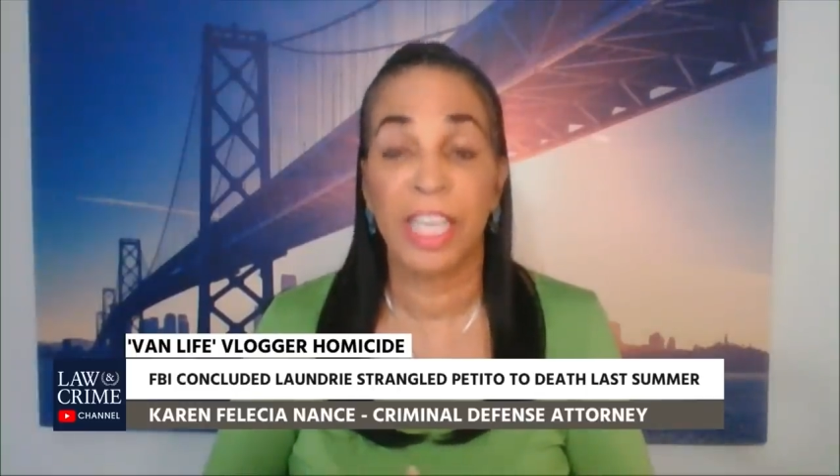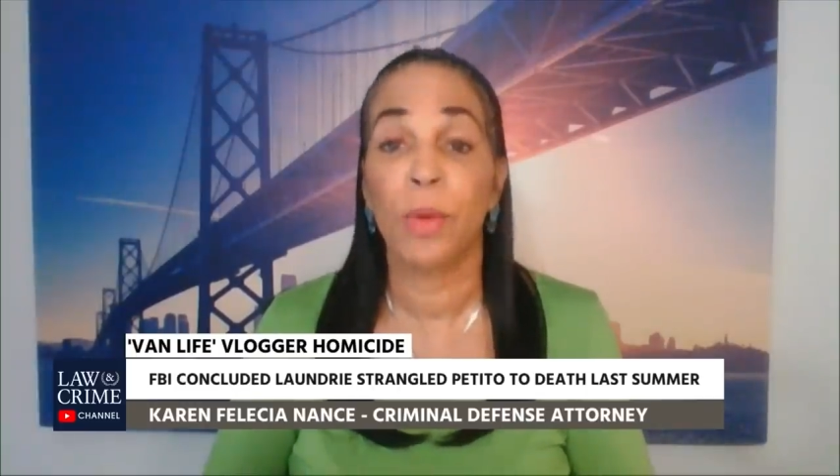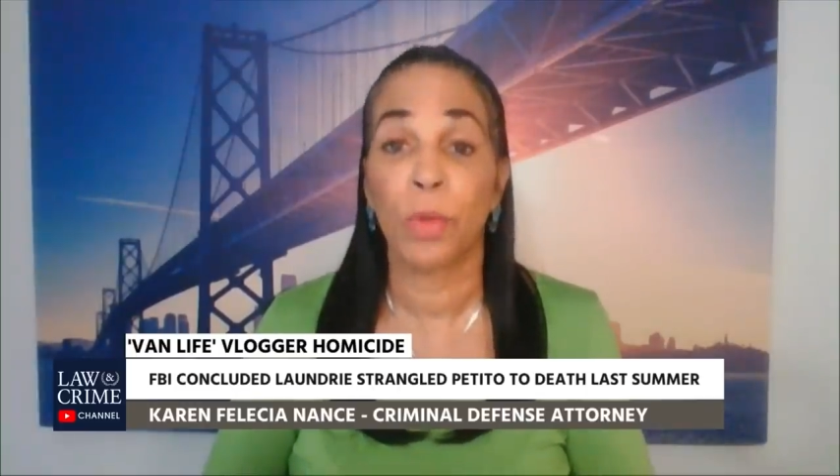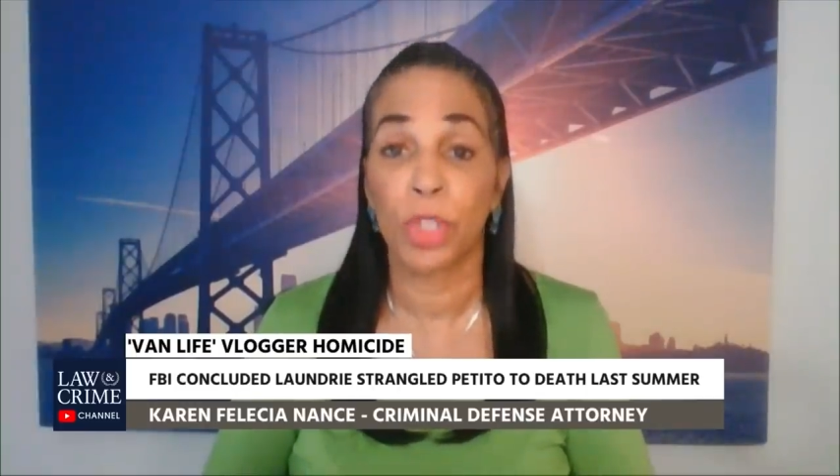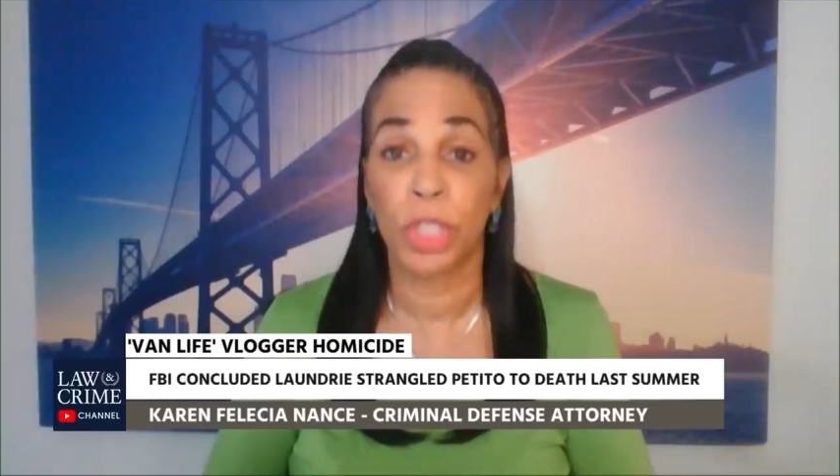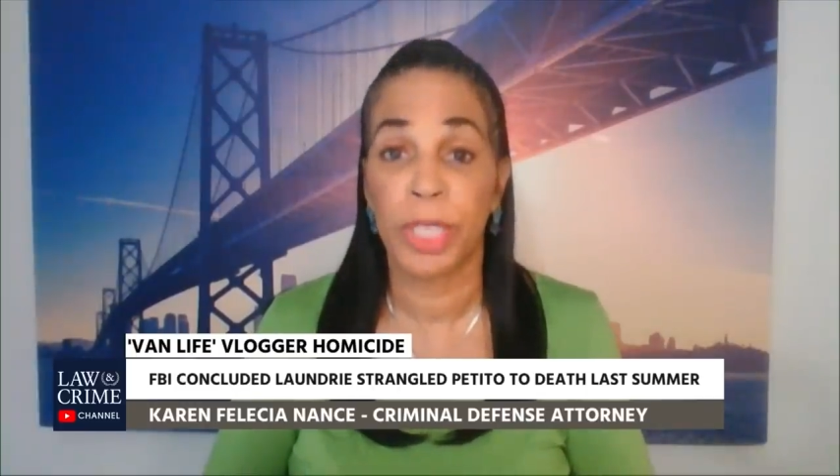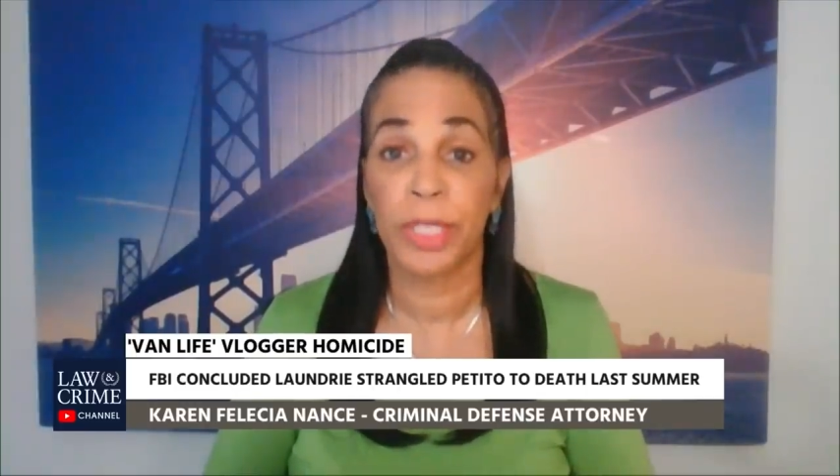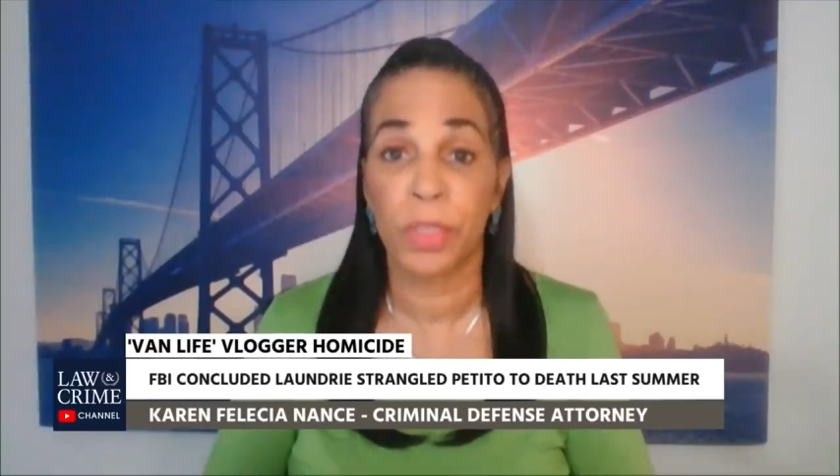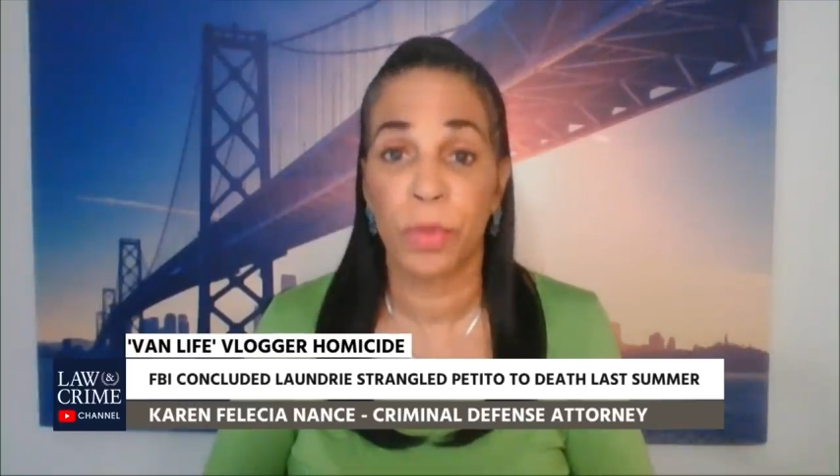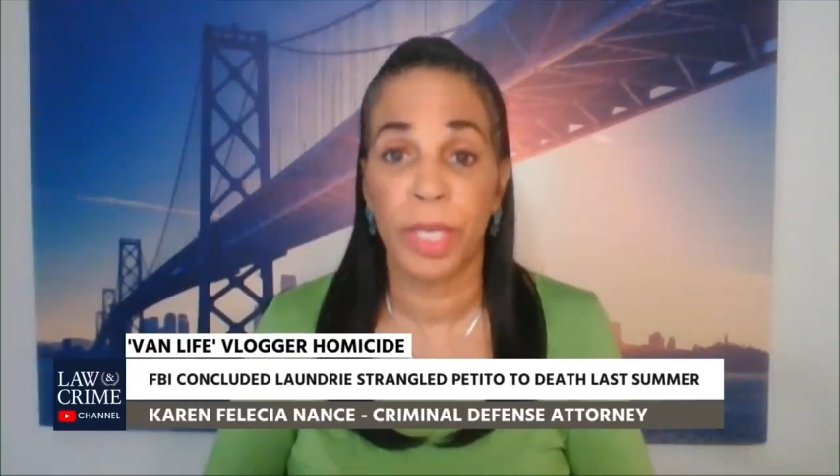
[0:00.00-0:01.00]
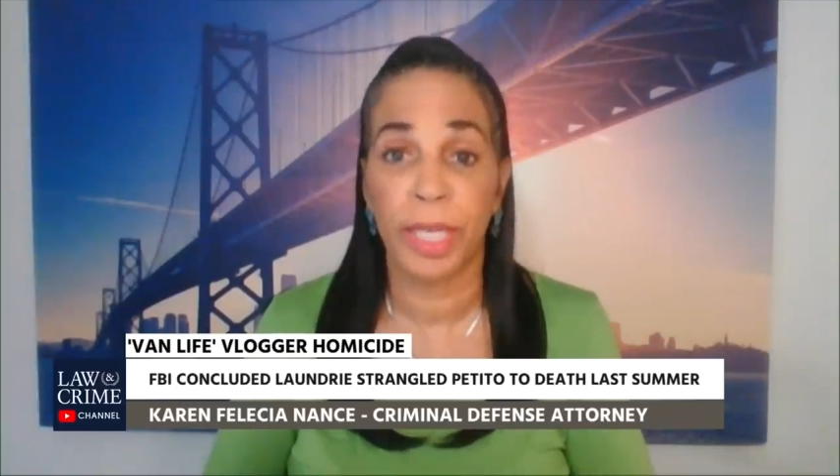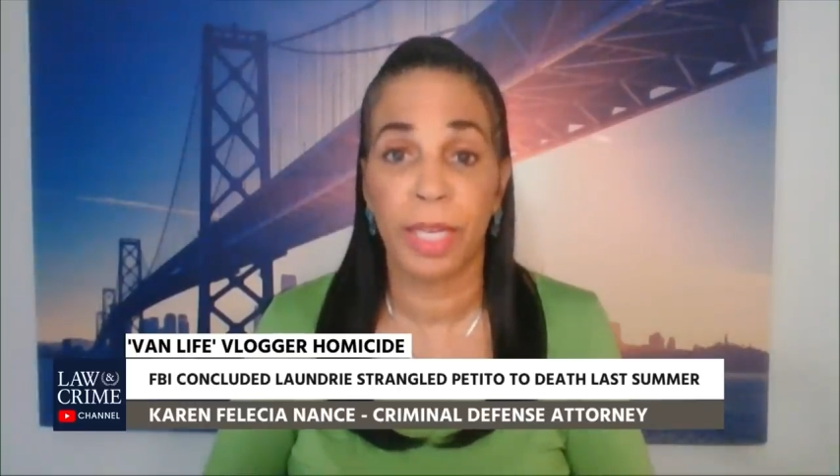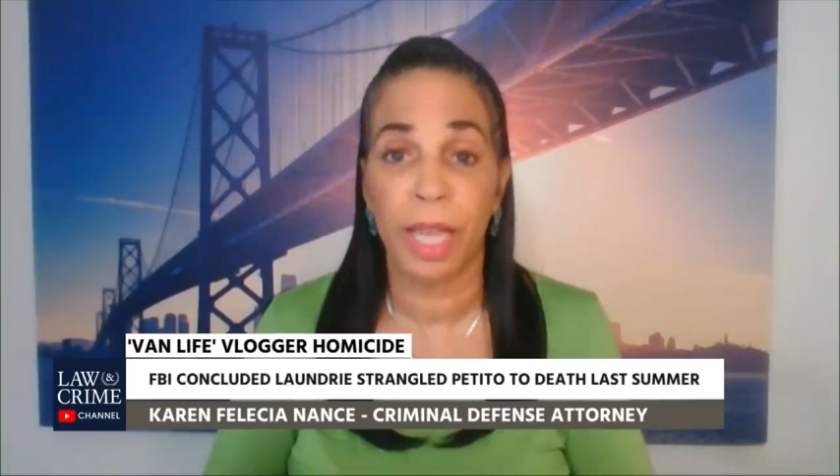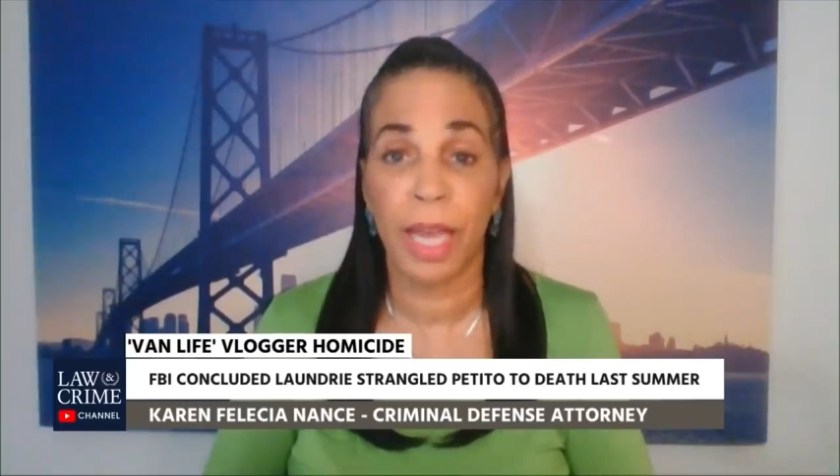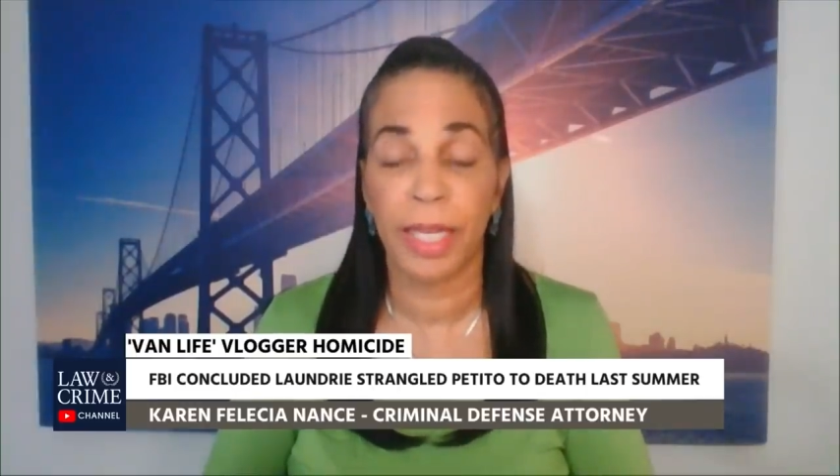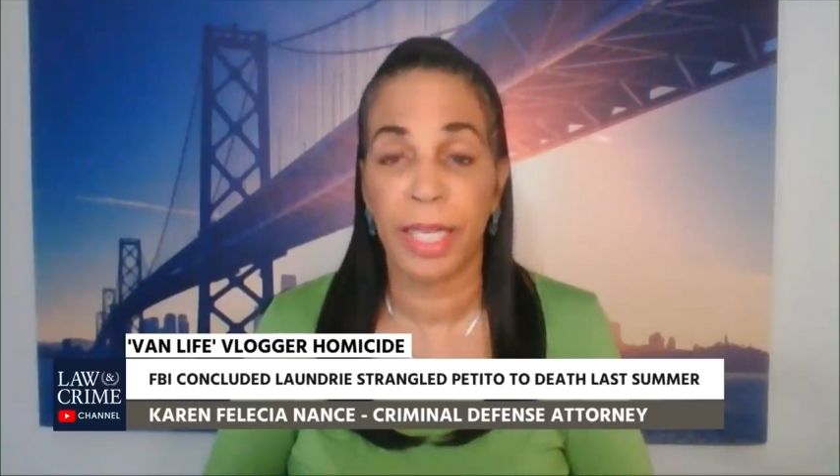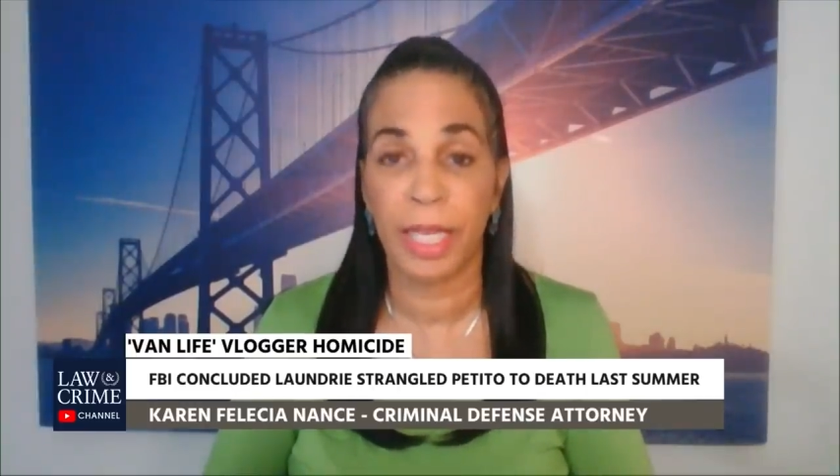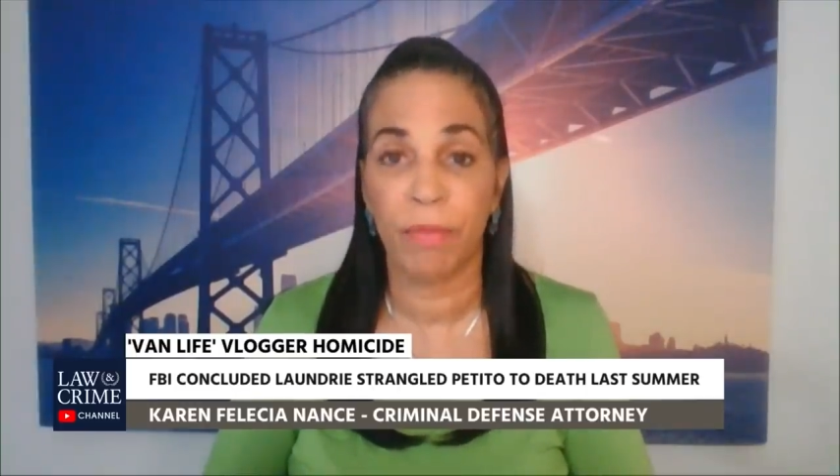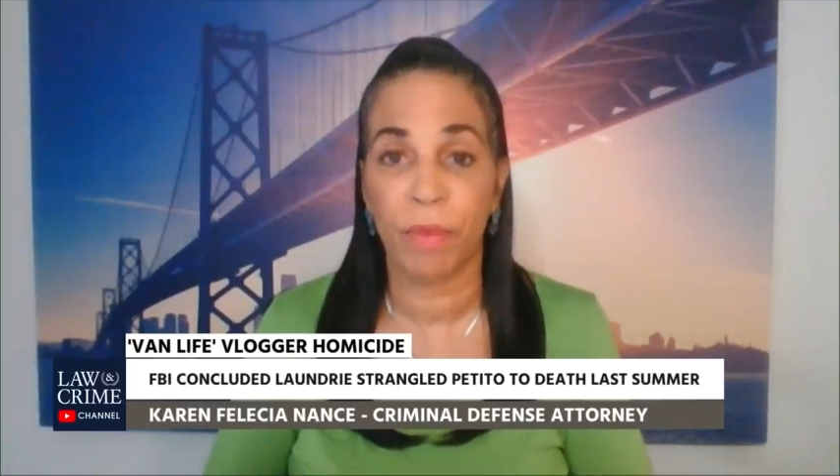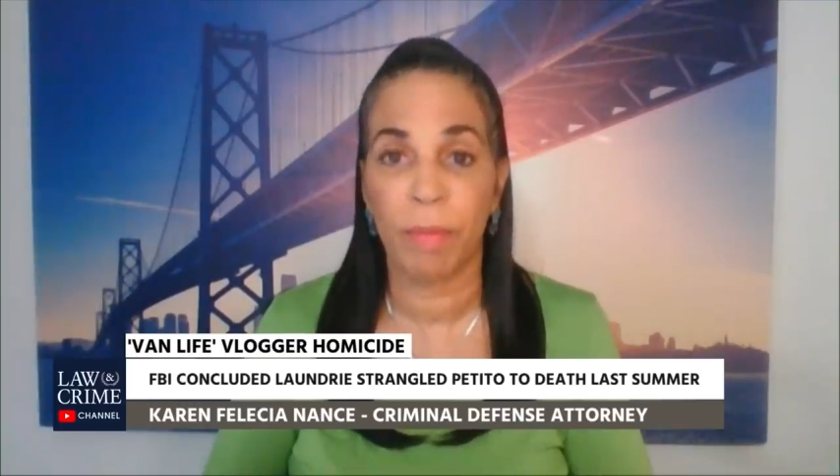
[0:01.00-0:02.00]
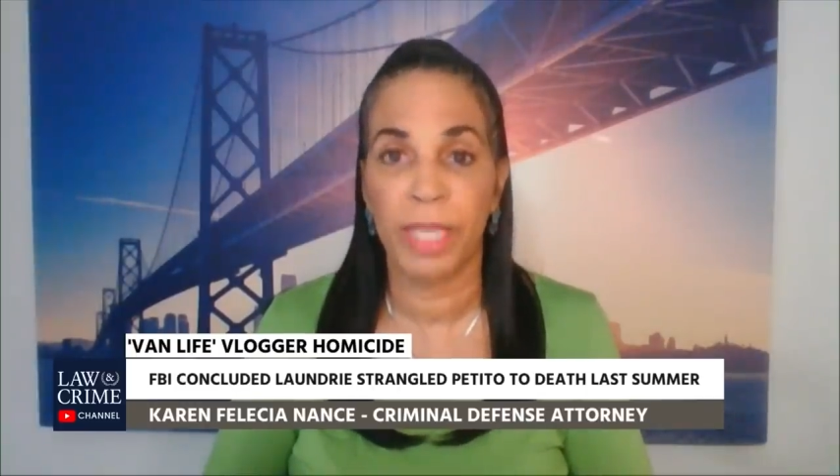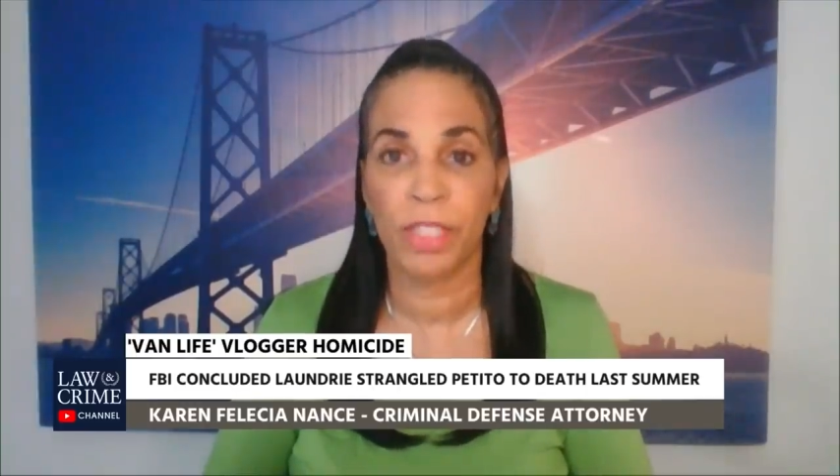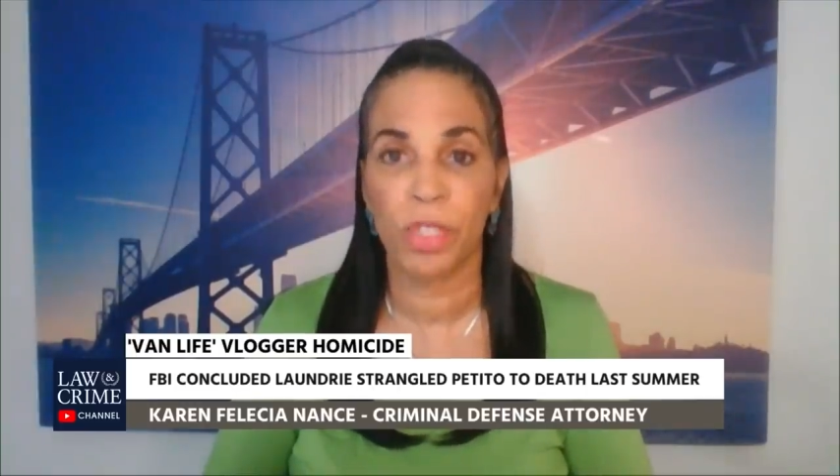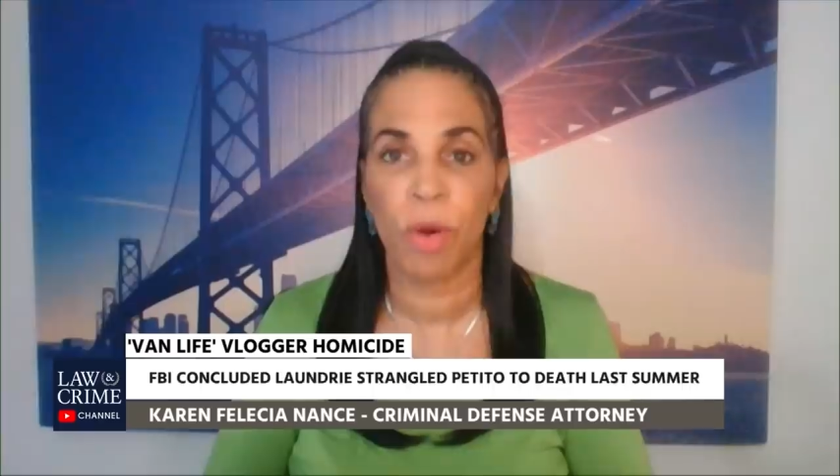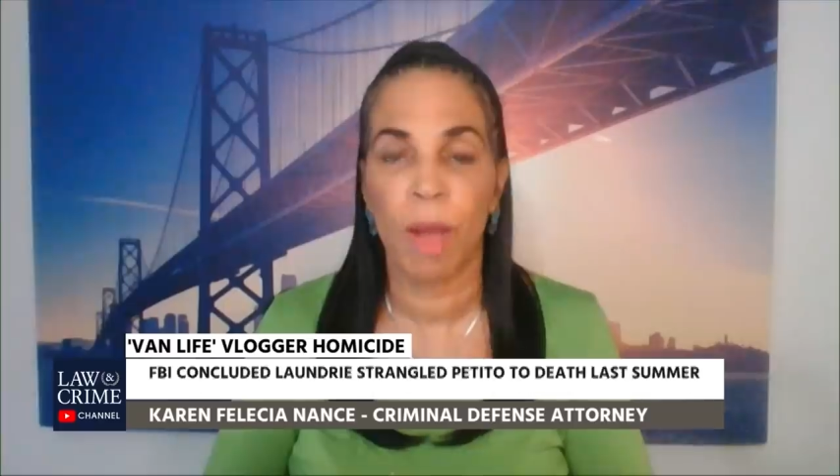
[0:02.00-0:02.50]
he or she is going to get a lot of heat from it.